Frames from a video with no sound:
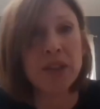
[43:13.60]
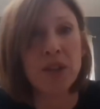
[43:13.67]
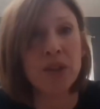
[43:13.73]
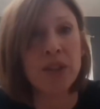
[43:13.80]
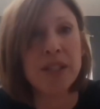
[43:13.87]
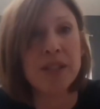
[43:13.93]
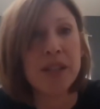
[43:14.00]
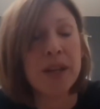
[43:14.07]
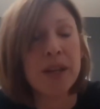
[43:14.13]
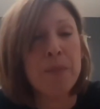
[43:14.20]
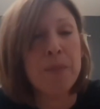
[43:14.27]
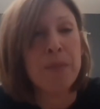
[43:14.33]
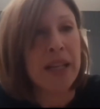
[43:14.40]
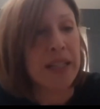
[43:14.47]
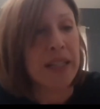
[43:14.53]
you, he
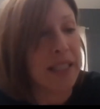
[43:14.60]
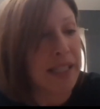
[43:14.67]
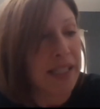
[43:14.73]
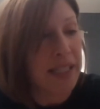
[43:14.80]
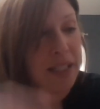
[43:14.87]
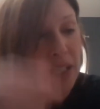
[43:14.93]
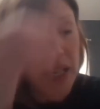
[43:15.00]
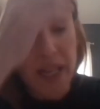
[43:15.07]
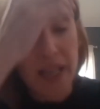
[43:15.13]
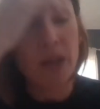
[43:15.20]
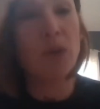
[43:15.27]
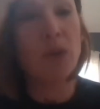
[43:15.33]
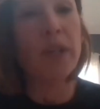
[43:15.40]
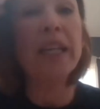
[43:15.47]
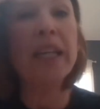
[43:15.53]

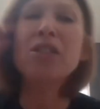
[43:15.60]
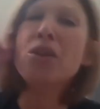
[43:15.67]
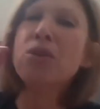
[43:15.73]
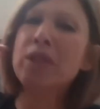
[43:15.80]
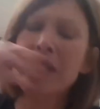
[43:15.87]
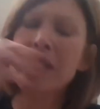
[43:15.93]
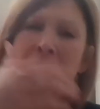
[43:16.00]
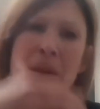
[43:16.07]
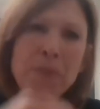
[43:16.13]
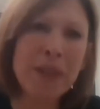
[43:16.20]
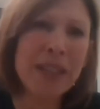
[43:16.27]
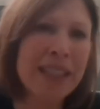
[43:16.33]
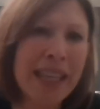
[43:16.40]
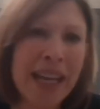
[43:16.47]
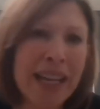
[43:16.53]
sold his
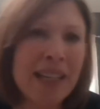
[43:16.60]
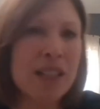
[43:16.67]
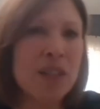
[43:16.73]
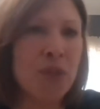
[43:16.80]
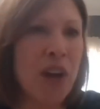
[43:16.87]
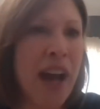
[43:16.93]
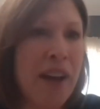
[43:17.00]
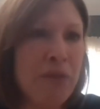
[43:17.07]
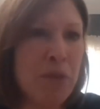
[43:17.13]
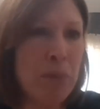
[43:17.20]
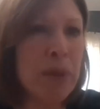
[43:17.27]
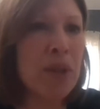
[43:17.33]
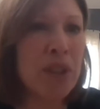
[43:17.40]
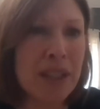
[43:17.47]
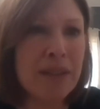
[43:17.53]
company in the 80s for $500
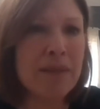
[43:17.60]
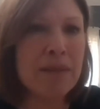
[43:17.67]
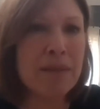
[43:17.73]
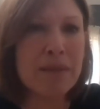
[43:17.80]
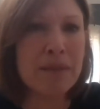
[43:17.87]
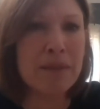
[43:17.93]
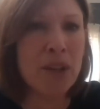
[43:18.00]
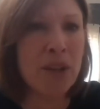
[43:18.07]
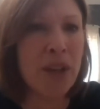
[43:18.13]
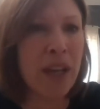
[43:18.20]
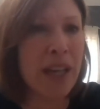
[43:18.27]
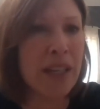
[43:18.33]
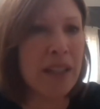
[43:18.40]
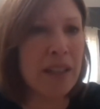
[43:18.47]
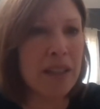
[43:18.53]
million.
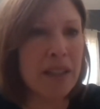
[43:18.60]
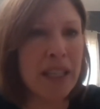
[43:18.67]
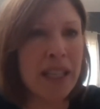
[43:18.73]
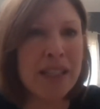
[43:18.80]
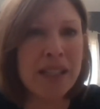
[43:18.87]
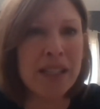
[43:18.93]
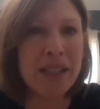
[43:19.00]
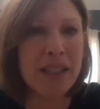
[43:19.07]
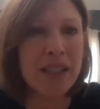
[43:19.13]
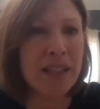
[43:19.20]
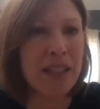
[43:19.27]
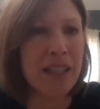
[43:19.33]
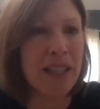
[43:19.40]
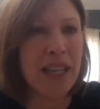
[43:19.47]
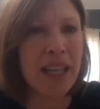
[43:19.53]
Okay. He's a
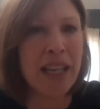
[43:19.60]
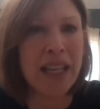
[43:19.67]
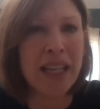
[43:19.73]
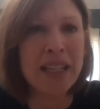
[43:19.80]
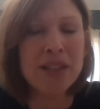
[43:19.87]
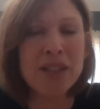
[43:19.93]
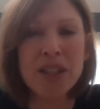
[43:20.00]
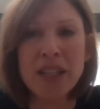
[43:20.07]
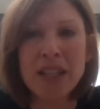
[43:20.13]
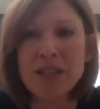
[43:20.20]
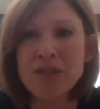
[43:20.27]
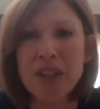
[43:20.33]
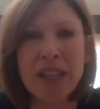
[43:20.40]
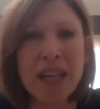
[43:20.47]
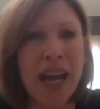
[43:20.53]

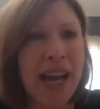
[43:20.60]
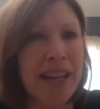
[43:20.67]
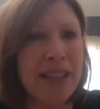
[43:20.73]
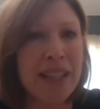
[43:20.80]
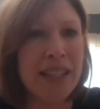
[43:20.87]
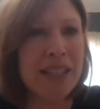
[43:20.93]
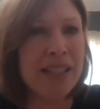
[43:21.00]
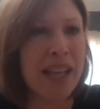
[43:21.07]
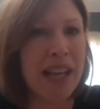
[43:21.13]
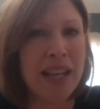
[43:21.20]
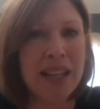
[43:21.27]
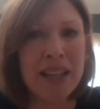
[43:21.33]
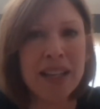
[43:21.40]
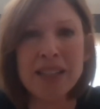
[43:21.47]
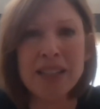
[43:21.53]
guy
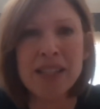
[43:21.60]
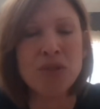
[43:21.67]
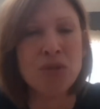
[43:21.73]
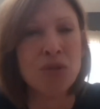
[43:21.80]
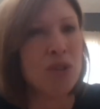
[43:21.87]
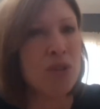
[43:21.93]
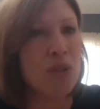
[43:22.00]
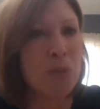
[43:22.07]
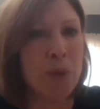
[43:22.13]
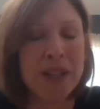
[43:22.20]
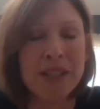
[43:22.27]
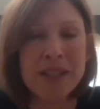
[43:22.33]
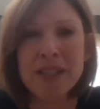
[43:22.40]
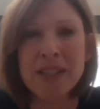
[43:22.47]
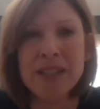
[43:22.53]
that he's introduced
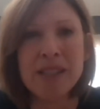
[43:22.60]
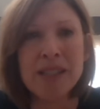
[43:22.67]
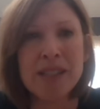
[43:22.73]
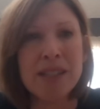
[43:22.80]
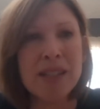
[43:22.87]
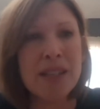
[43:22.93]
presidents.